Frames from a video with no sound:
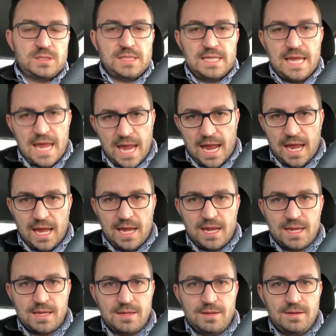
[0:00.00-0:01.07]

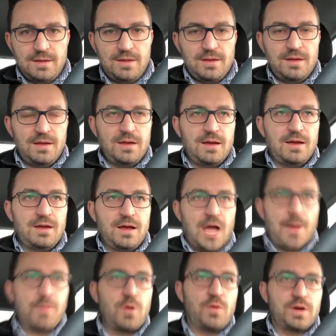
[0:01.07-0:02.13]
Today,
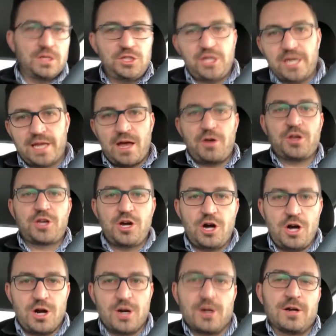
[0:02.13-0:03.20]
I'm going to check out a
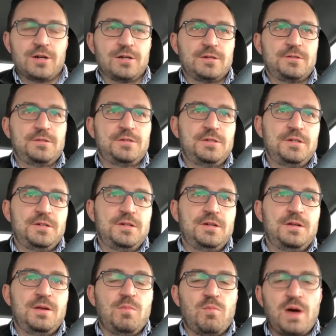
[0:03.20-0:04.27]
car.
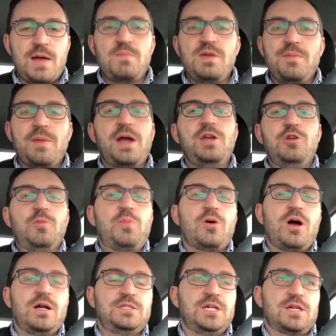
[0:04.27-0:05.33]
Might be my new
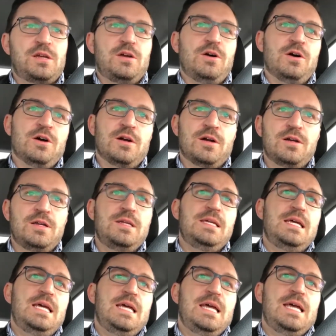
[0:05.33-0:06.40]
project car.
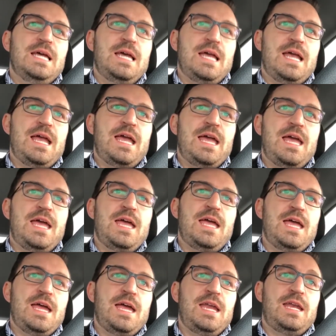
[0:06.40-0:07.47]

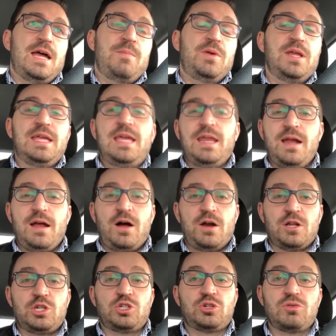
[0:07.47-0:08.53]
And I'm going to get it
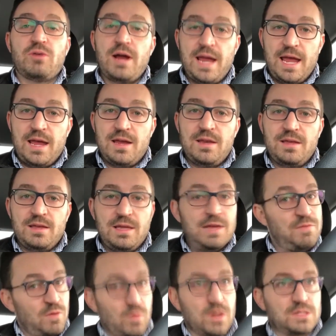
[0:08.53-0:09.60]
on a trade,
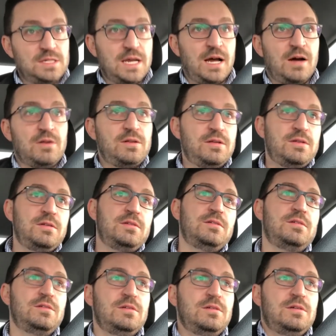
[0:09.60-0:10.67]
if it works out,
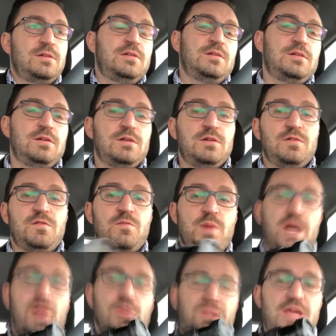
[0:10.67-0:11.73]
for
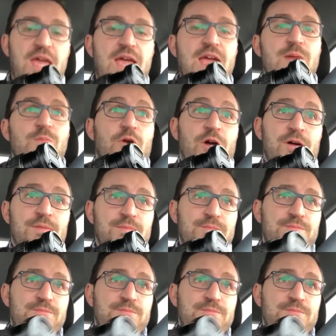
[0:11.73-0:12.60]
my old camera.